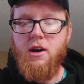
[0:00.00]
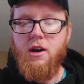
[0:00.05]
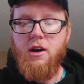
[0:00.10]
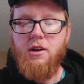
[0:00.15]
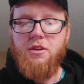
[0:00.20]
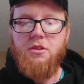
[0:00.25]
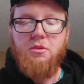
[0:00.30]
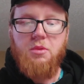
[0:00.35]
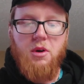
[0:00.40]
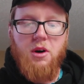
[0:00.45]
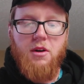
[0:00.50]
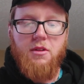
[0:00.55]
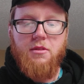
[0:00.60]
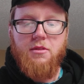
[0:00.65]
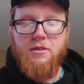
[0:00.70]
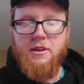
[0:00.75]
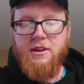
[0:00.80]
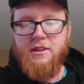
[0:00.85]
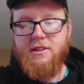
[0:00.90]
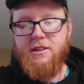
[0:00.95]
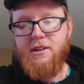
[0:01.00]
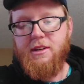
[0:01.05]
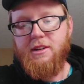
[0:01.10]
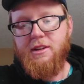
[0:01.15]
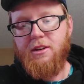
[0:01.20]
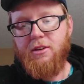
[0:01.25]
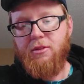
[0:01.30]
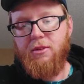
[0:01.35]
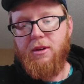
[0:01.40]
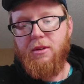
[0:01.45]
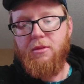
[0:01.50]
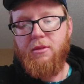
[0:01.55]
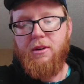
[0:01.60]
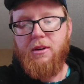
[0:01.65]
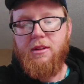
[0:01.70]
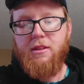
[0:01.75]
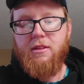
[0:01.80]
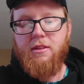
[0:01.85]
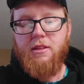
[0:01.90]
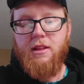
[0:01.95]
uh, there were other things he didn't agree
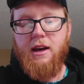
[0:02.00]
with,